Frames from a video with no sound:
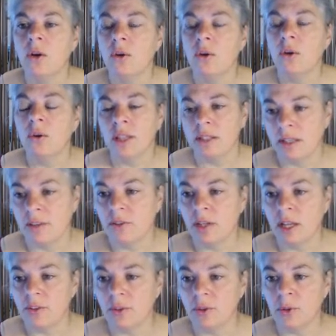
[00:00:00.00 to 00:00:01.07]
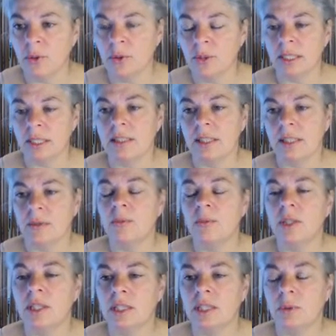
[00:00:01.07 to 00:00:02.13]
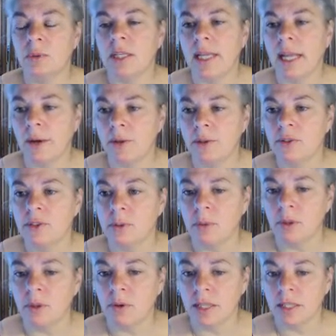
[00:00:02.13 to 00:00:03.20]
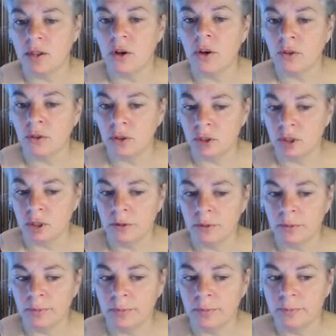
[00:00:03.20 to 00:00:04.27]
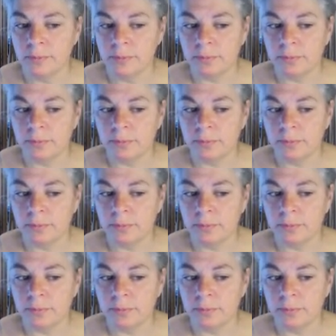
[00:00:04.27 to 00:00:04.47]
or there's several other courses that this will allow you to progress onto.